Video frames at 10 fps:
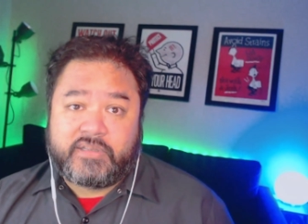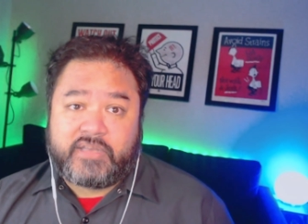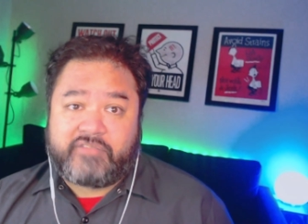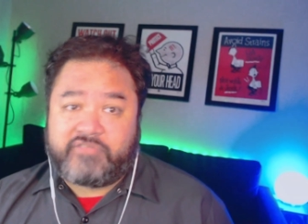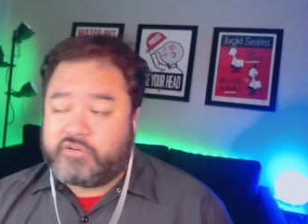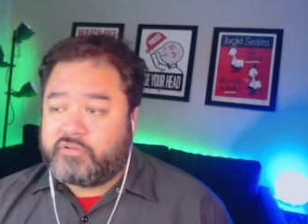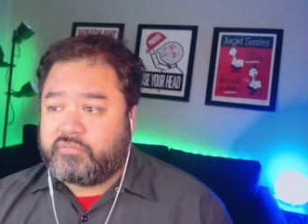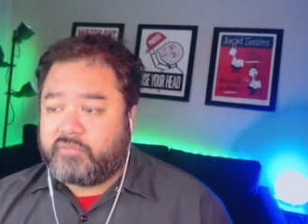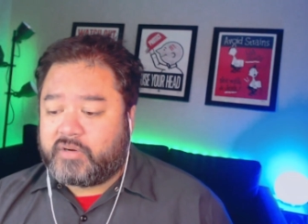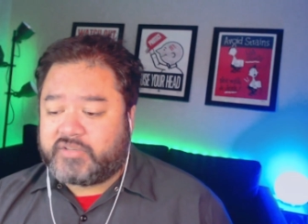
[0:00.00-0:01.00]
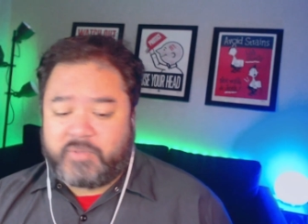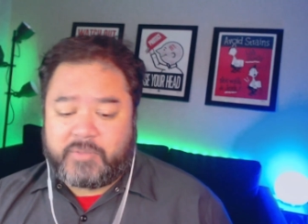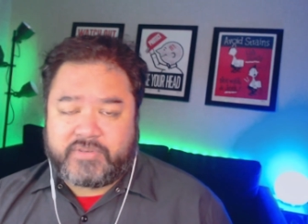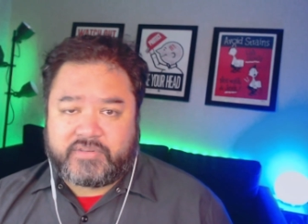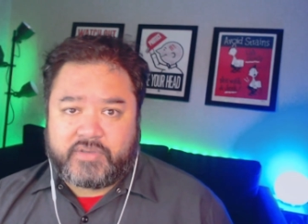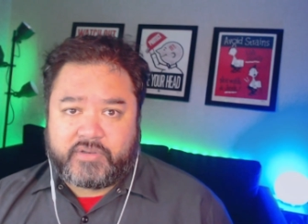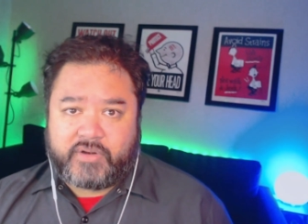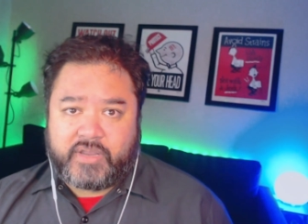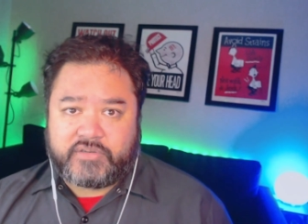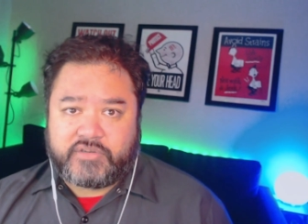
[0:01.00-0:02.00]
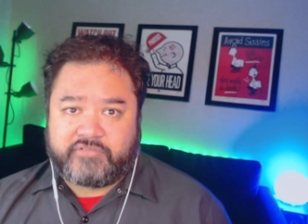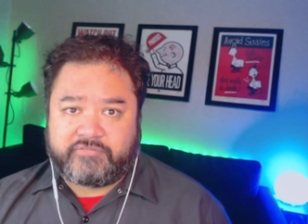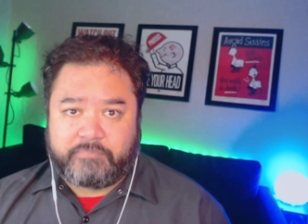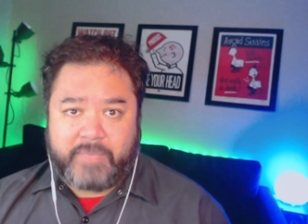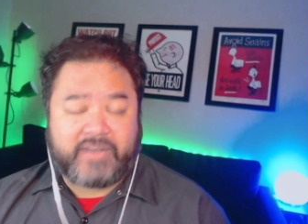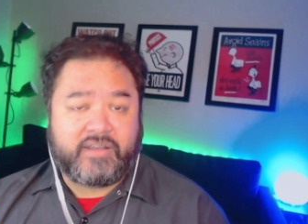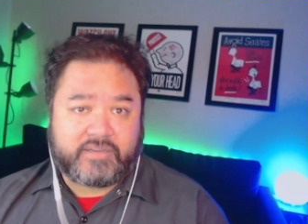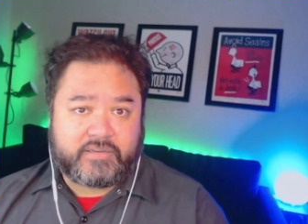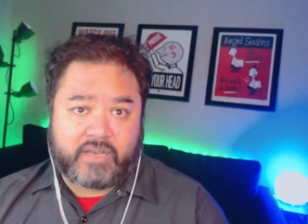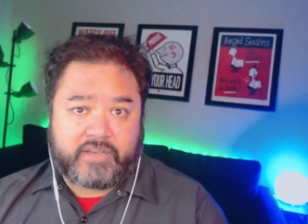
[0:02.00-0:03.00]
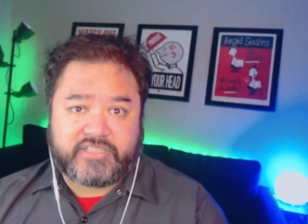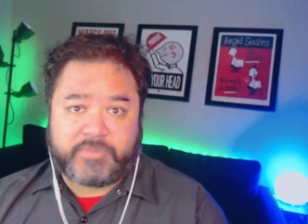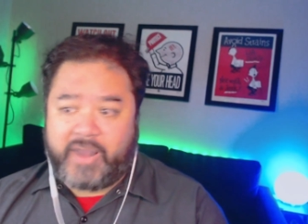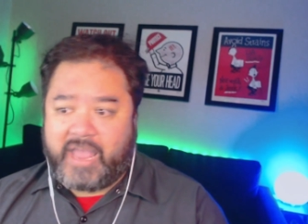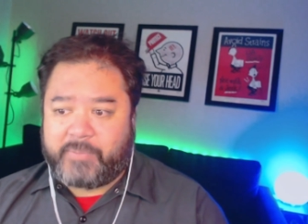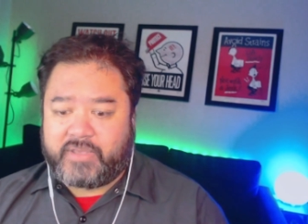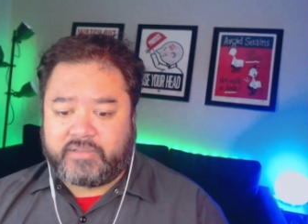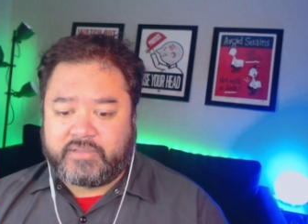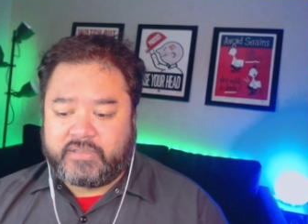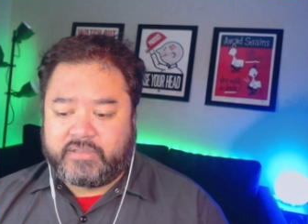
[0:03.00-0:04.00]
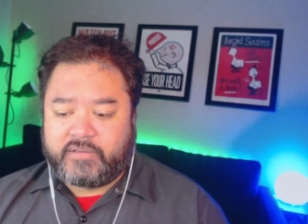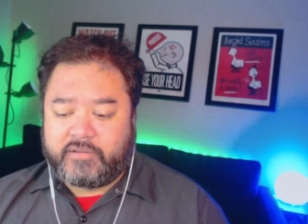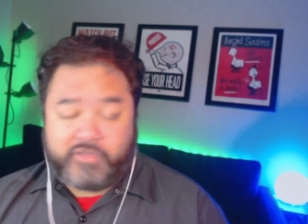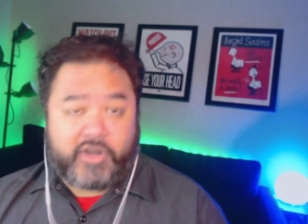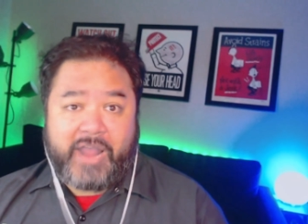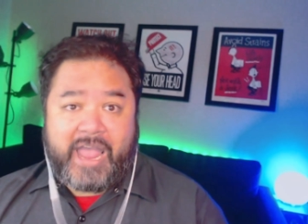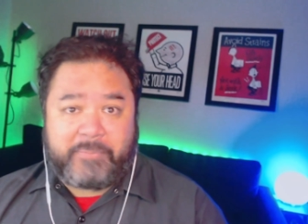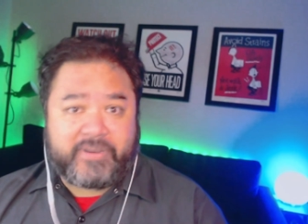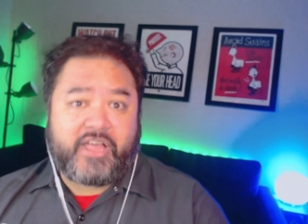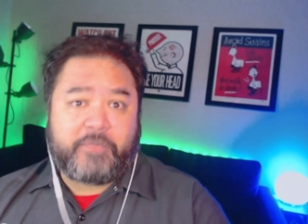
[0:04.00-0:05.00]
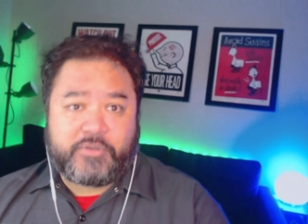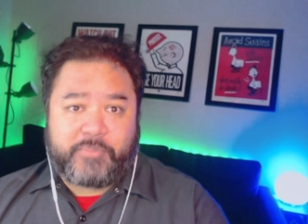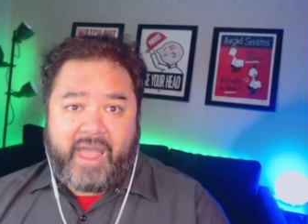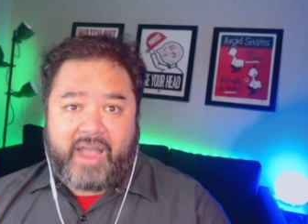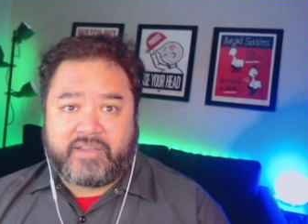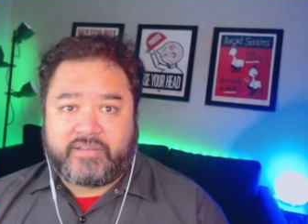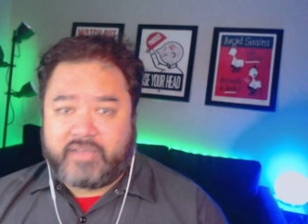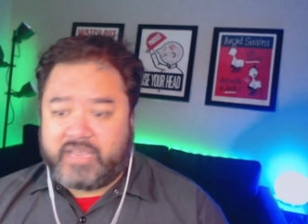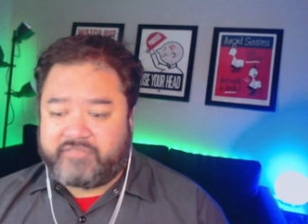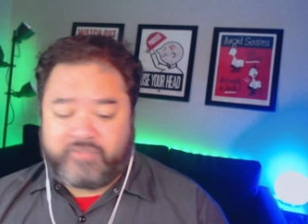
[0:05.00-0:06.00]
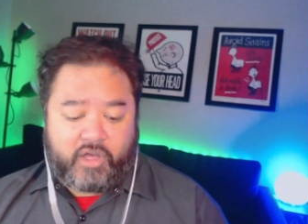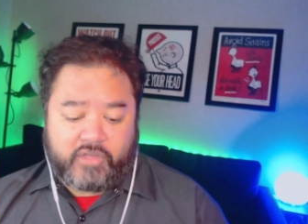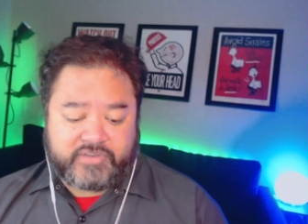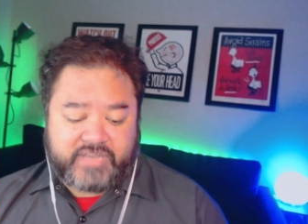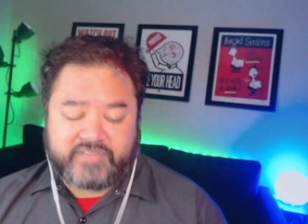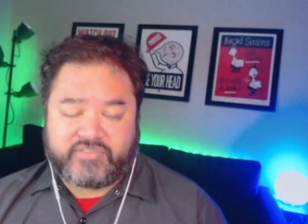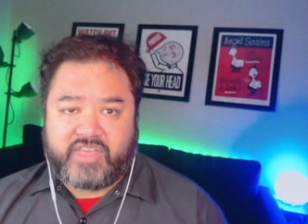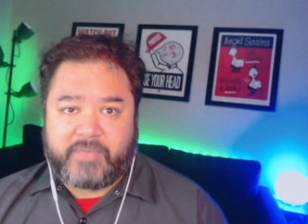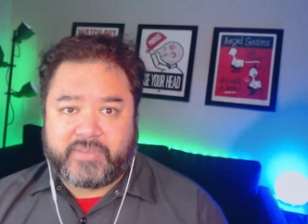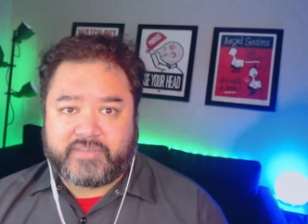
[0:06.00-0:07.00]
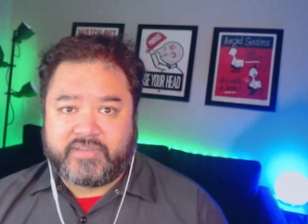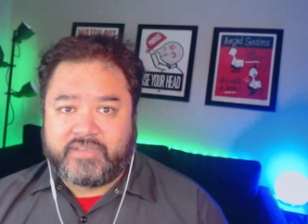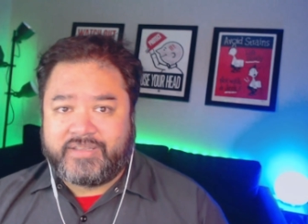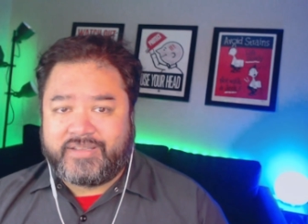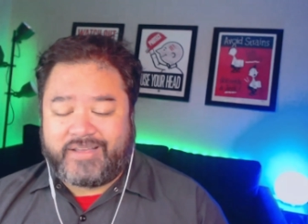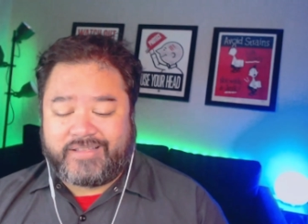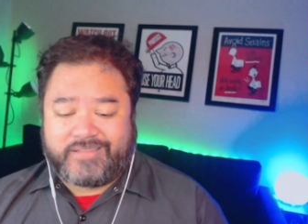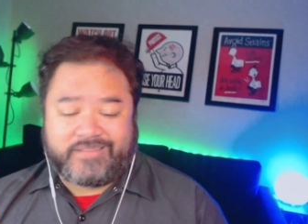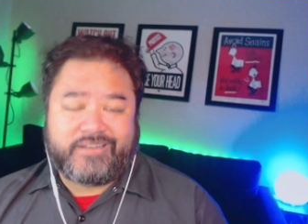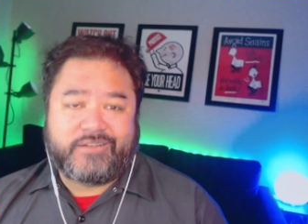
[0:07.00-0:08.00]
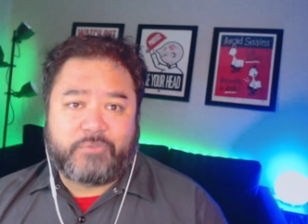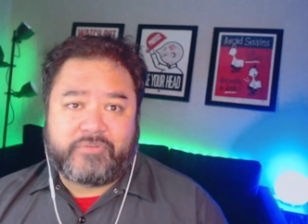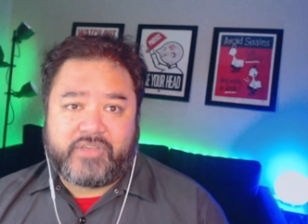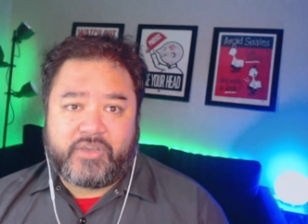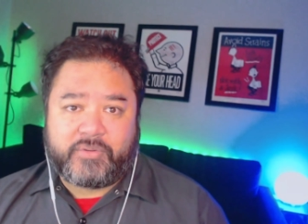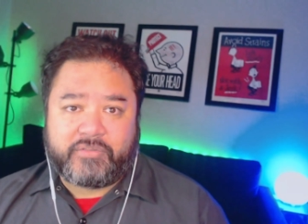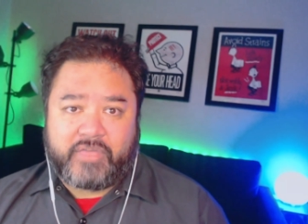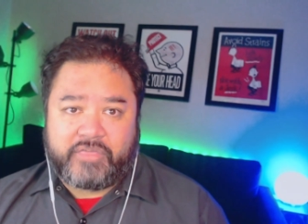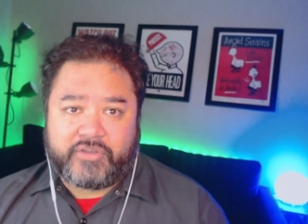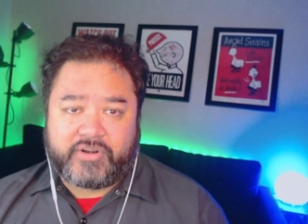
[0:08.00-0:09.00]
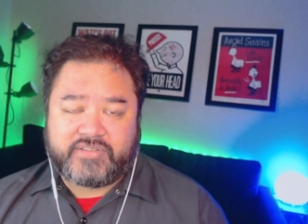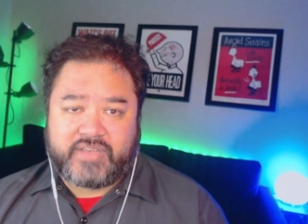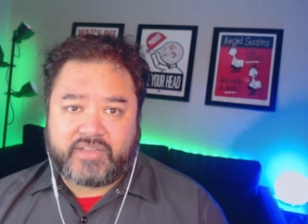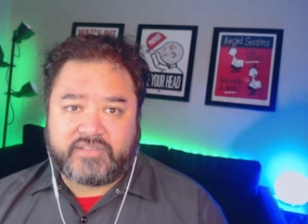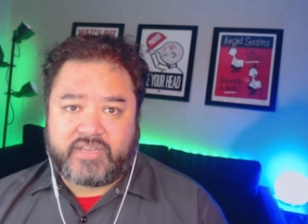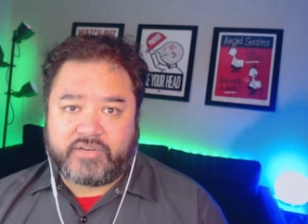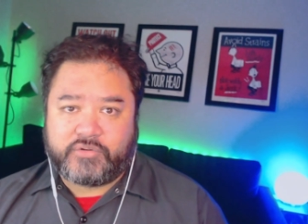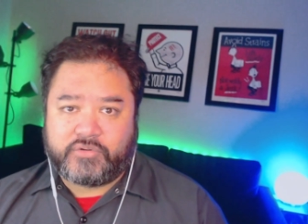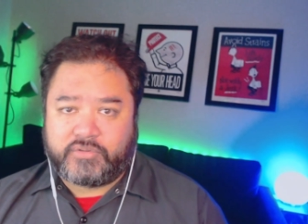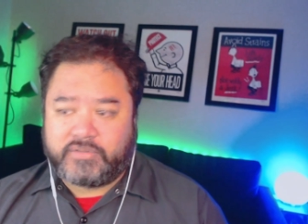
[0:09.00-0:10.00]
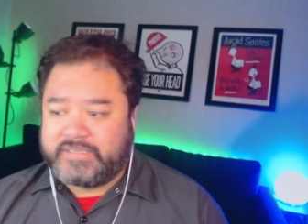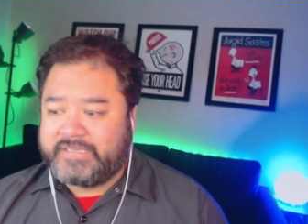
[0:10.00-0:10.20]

if you are a small business owner and you've made a, a customer happy, they're happy to help you back. And if all it takes for them is a, a little review and, and, 30 seconds on Google,